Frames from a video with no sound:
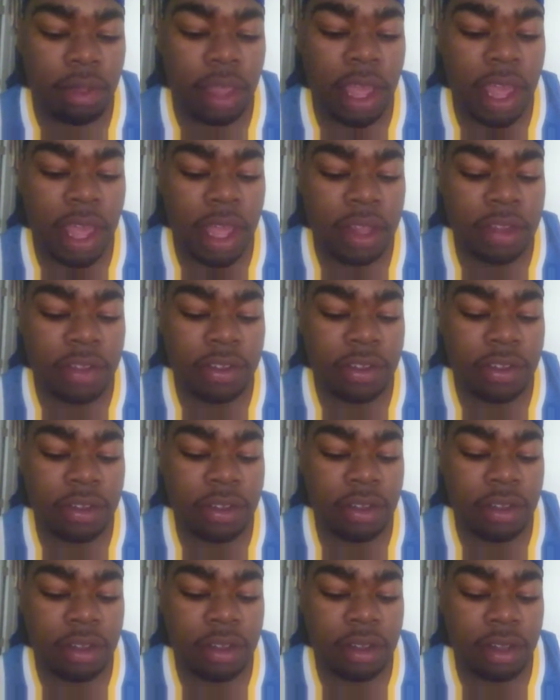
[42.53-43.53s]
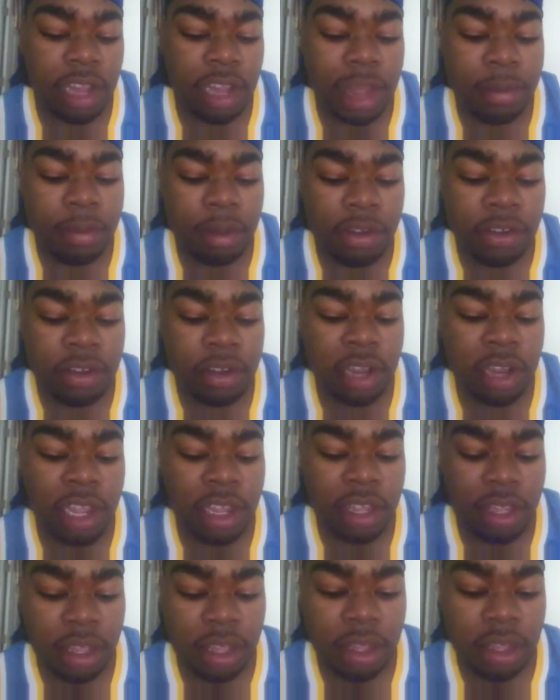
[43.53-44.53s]
X, light punch and
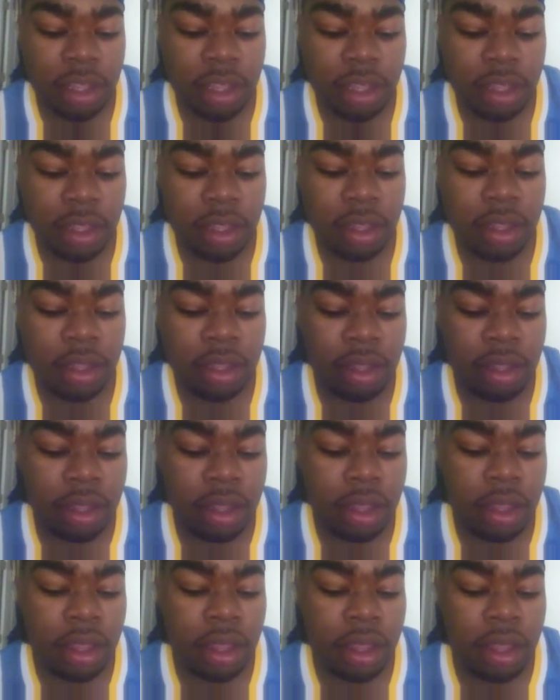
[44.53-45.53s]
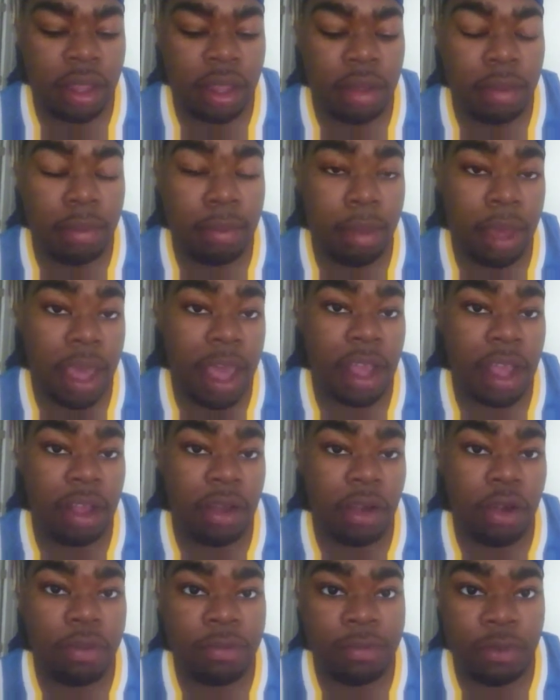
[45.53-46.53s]
light kick, back
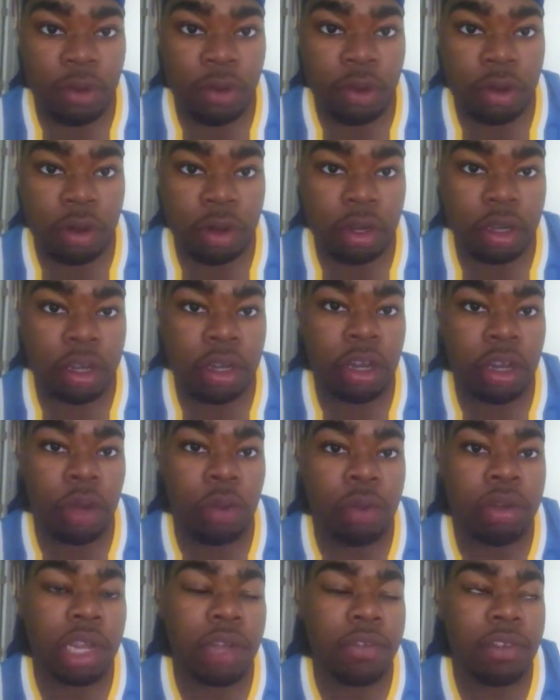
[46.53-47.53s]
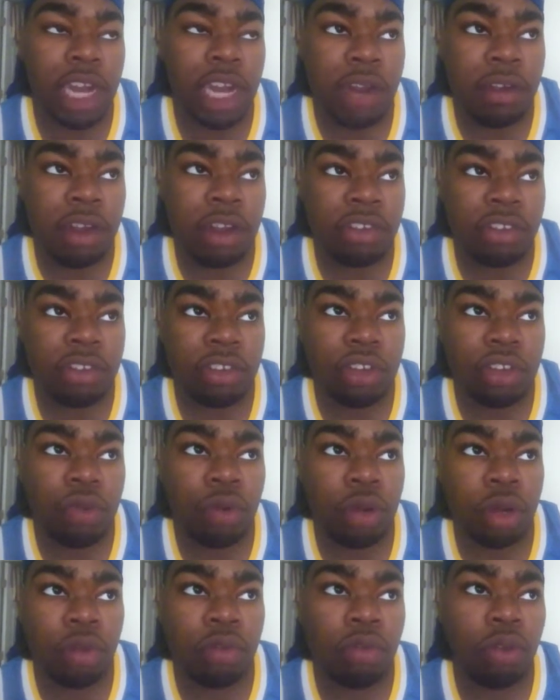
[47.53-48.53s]
or forward, whichever direction you
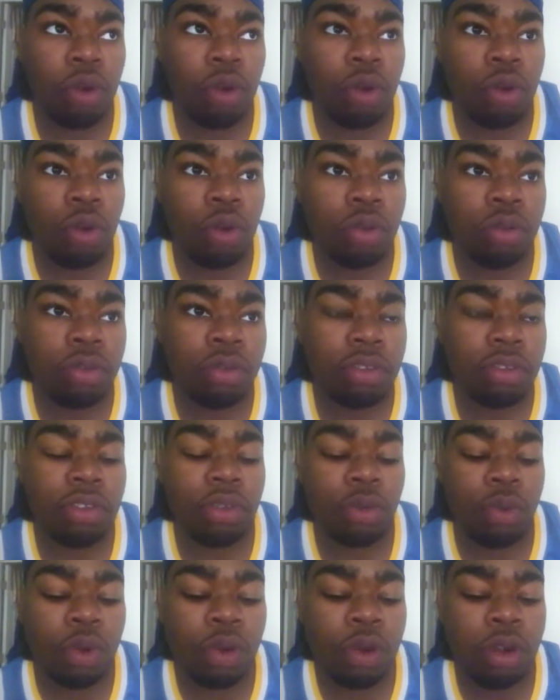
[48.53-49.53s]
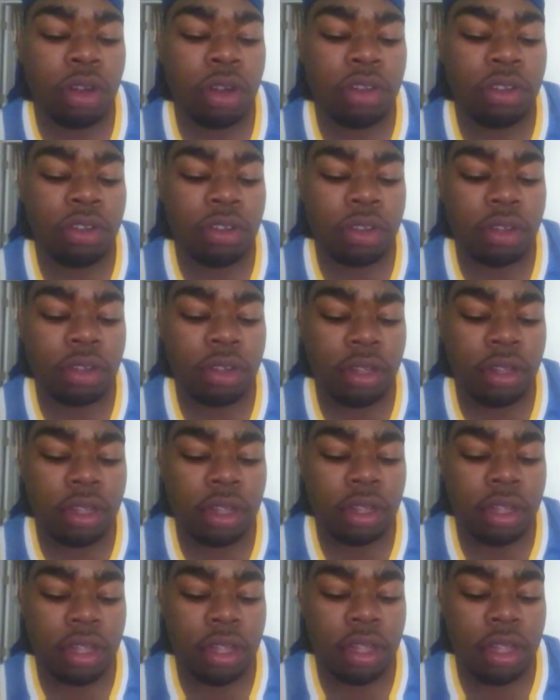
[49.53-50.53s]
want to roll towards.
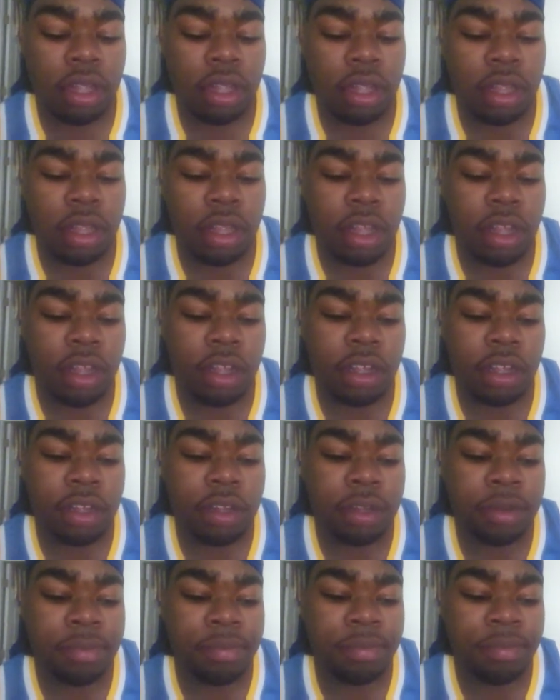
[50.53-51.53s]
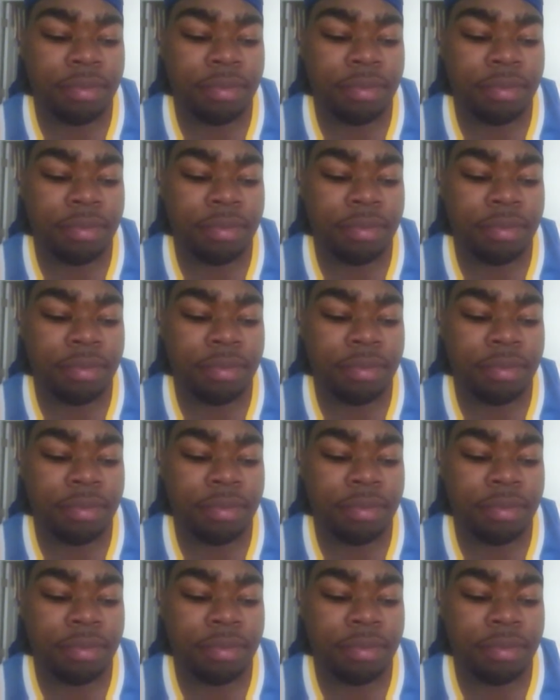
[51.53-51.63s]
um